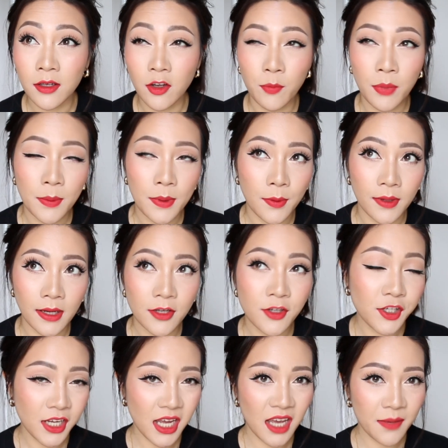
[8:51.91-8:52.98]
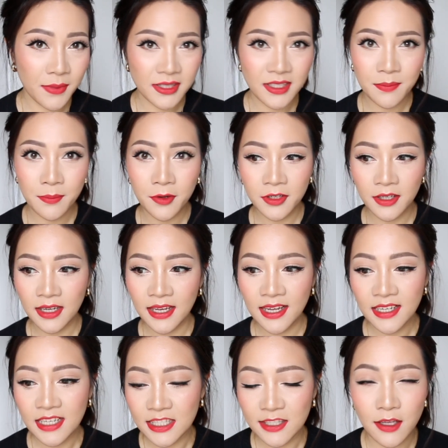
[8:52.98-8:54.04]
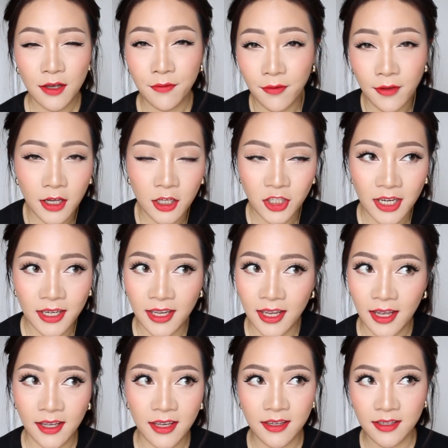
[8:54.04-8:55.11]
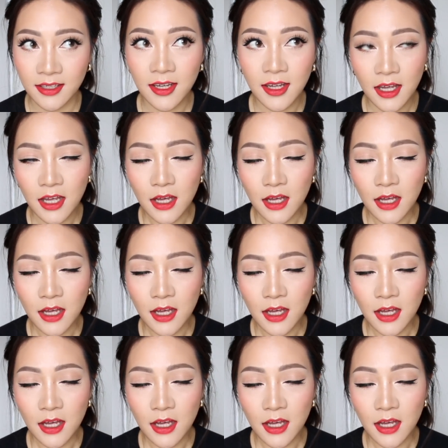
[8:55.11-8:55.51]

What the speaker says: a lot of people were like, you should get him into modeling, he's so photogenic and